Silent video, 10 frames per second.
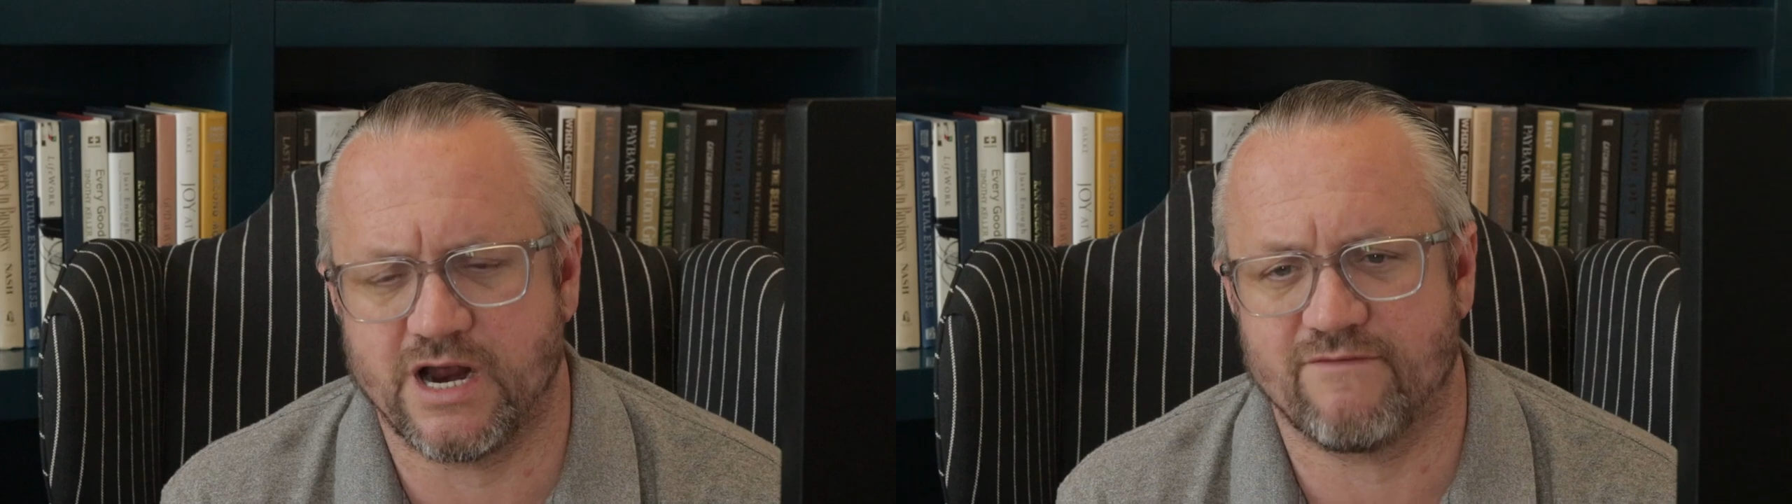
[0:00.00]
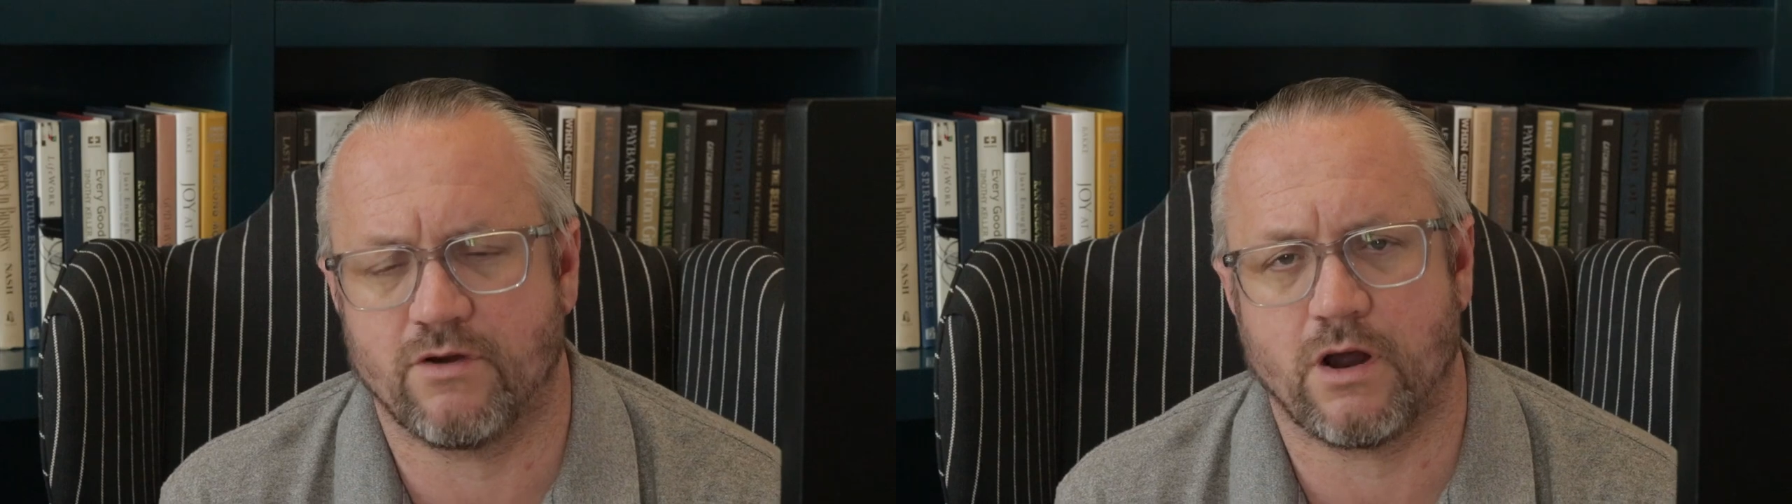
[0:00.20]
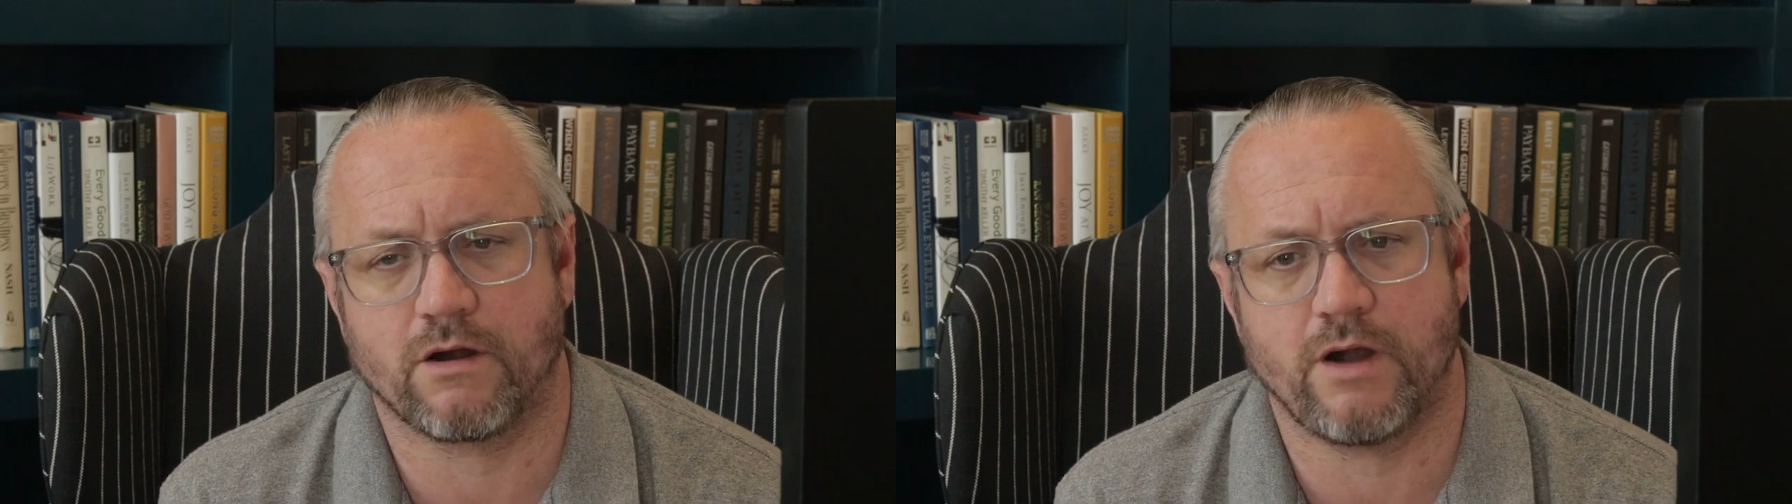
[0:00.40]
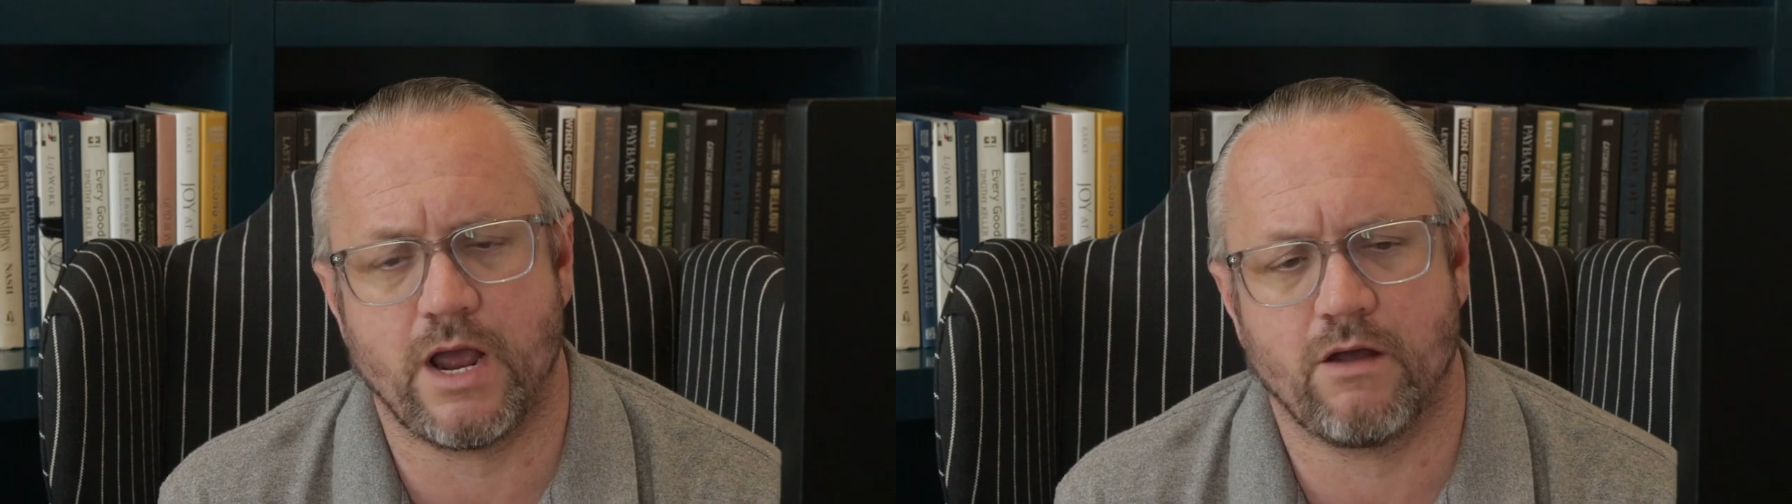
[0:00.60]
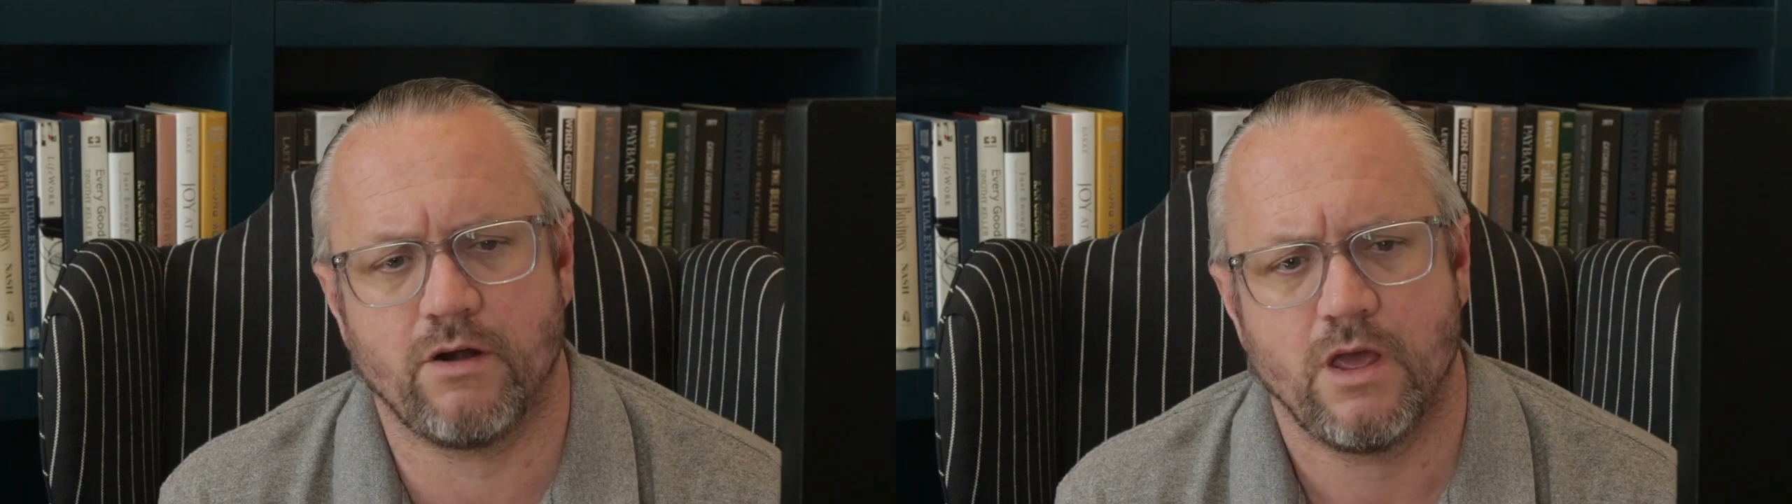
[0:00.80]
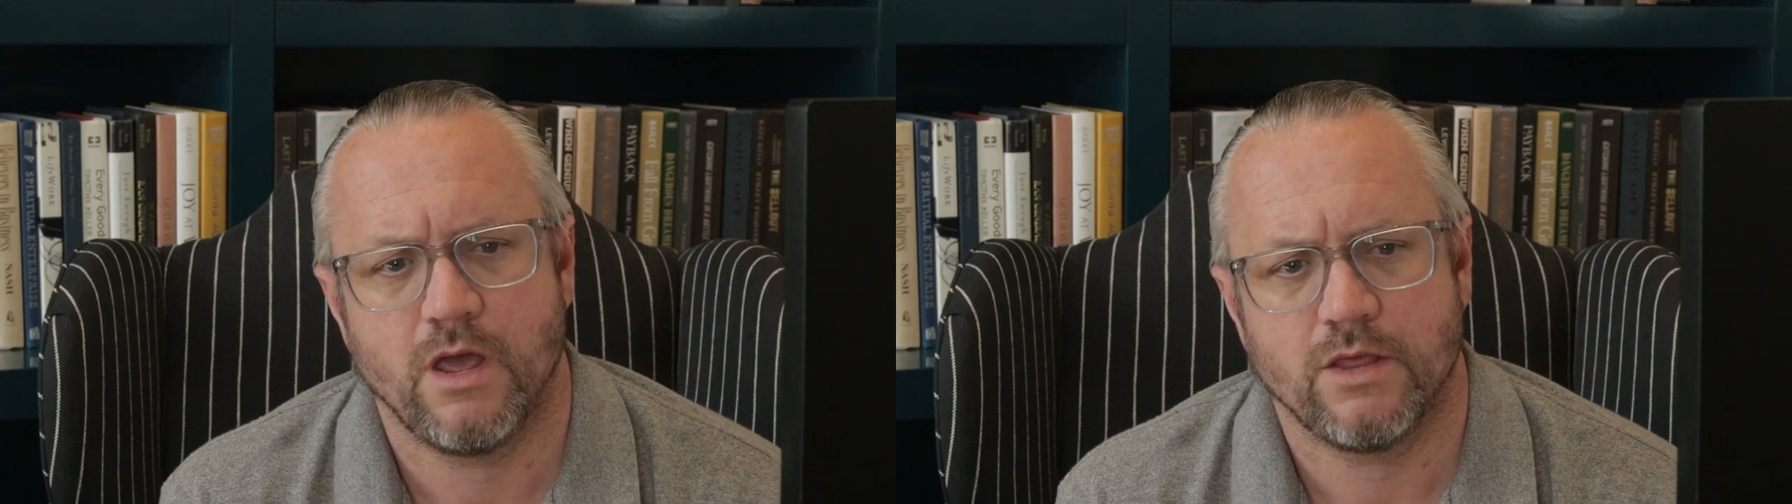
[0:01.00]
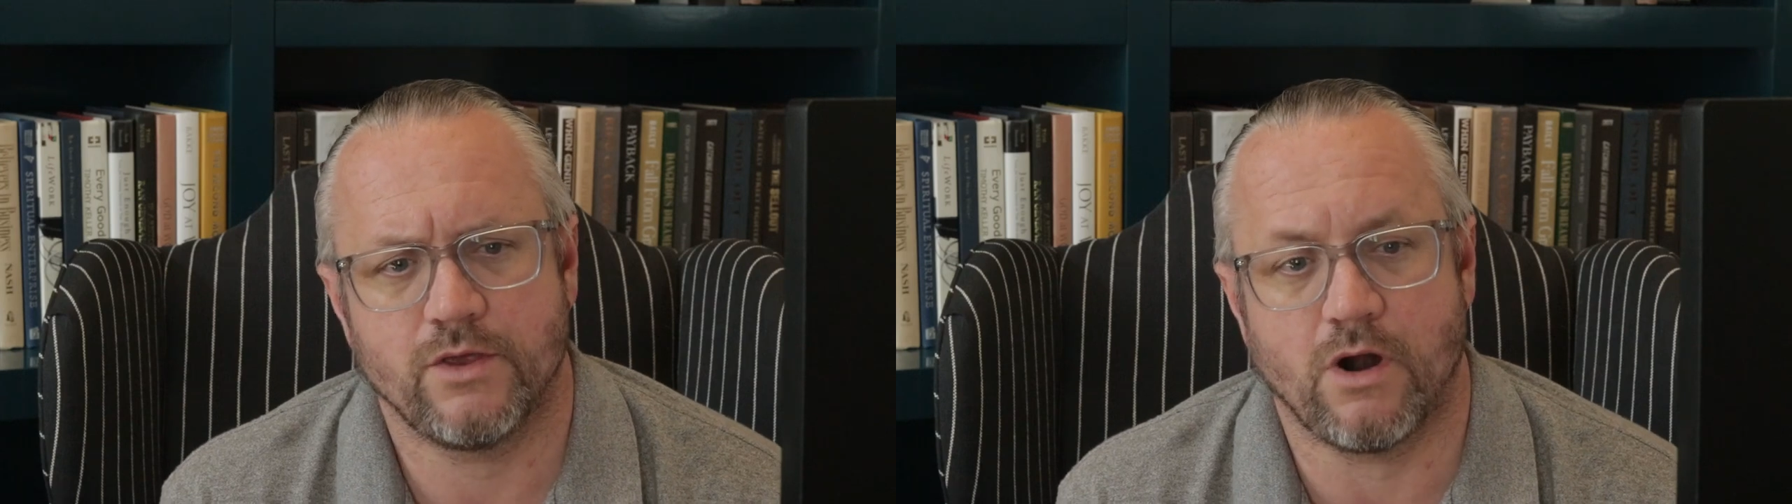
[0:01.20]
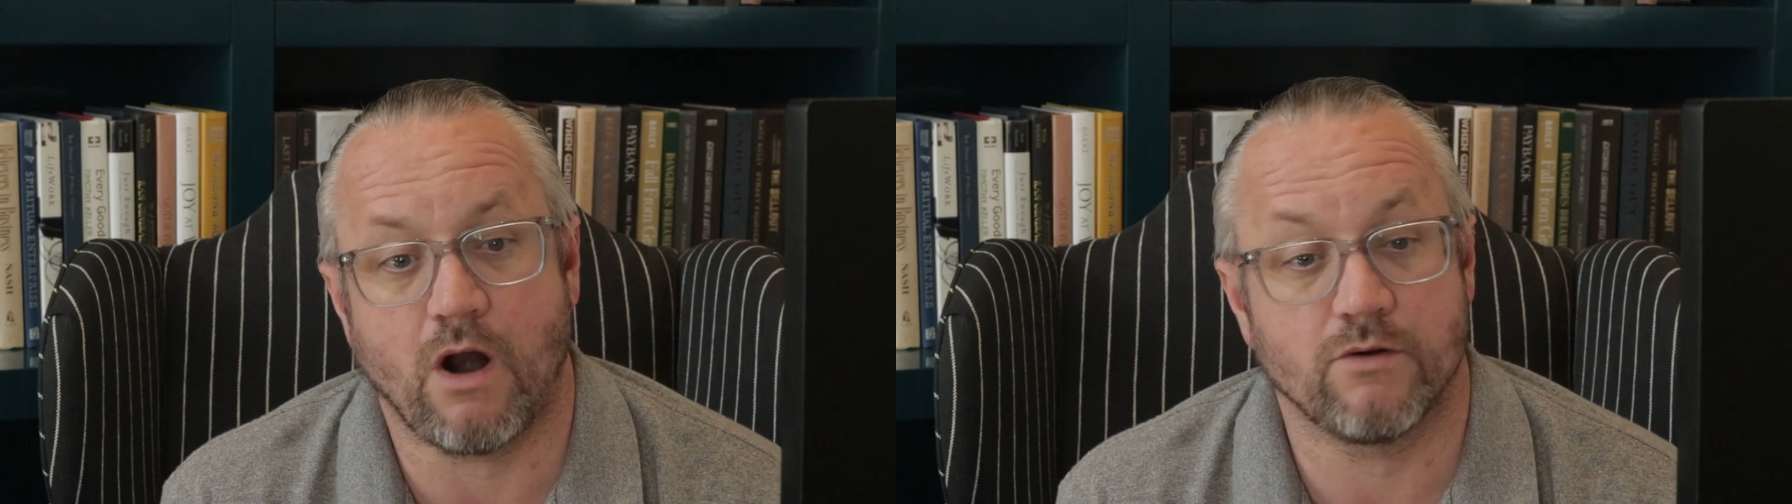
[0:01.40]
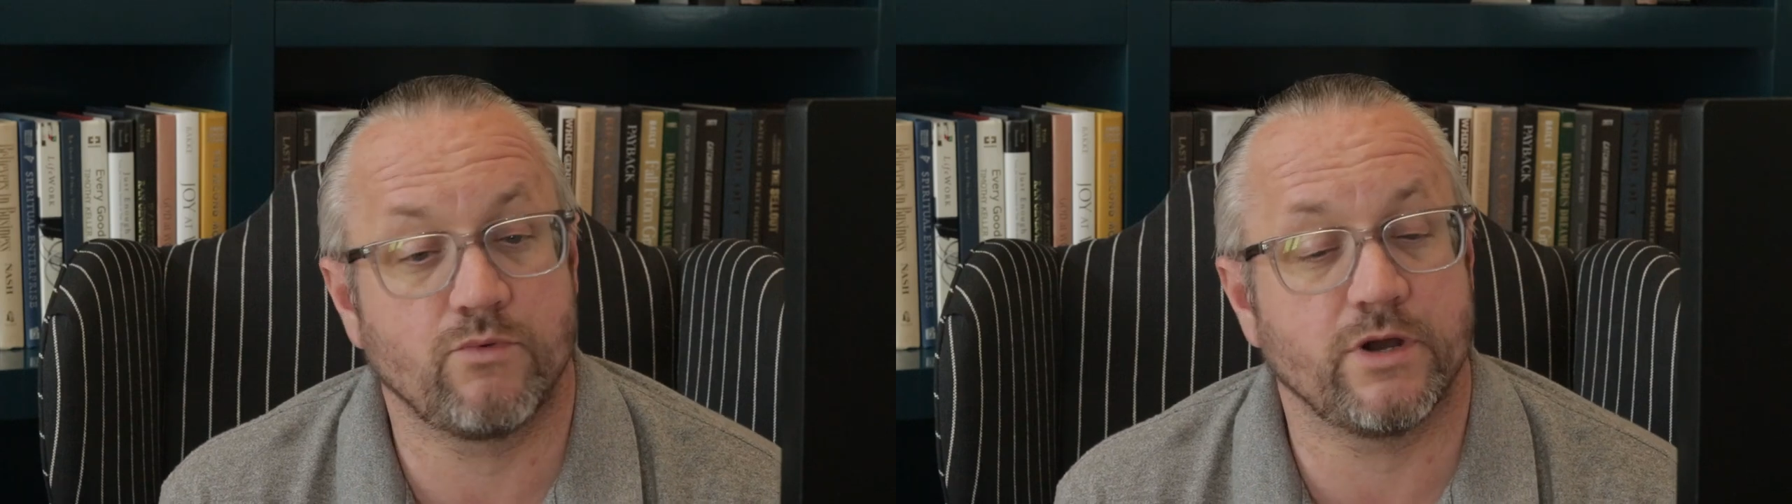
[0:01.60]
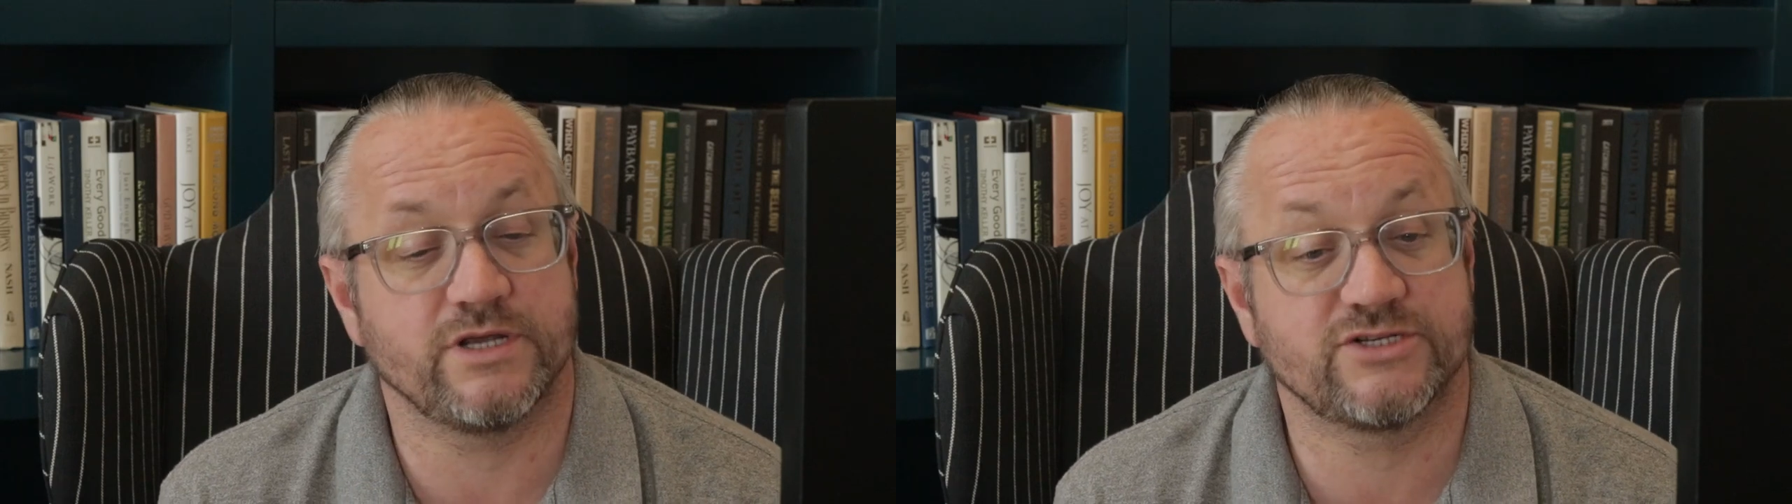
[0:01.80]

cover a lot of ground. There are really